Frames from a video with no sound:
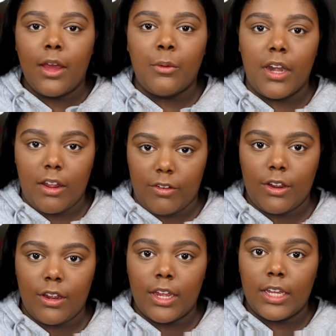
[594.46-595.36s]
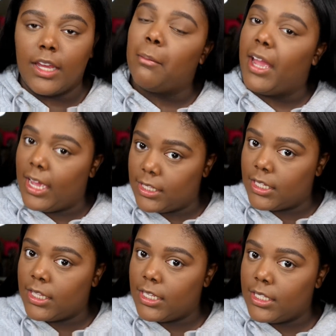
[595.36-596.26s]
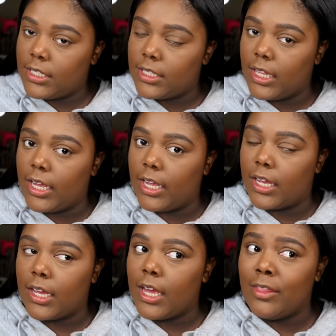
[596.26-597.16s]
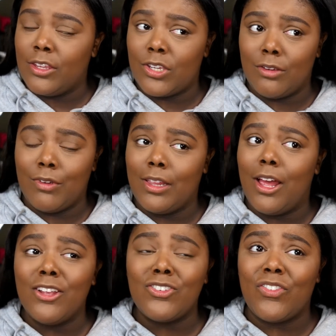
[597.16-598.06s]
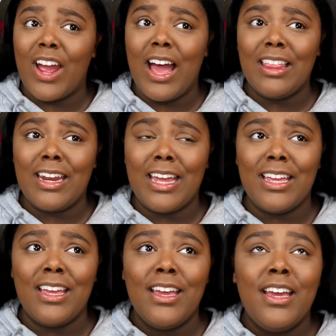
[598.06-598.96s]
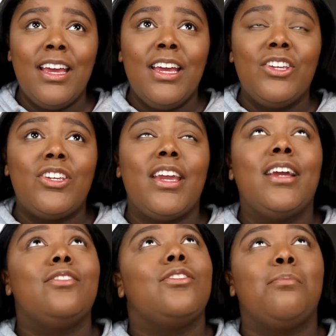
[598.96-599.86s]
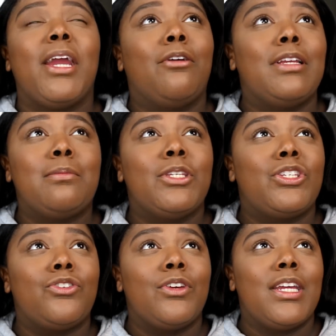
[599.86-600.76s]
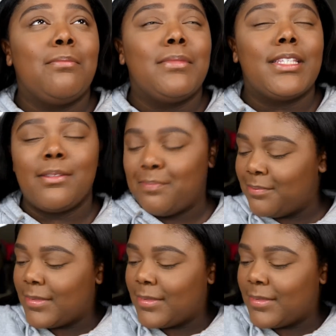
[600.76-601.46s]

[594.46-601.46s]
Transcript: I would never get my hands on this, like, and then she relaunched for holiday. She answered my Christmas dreams.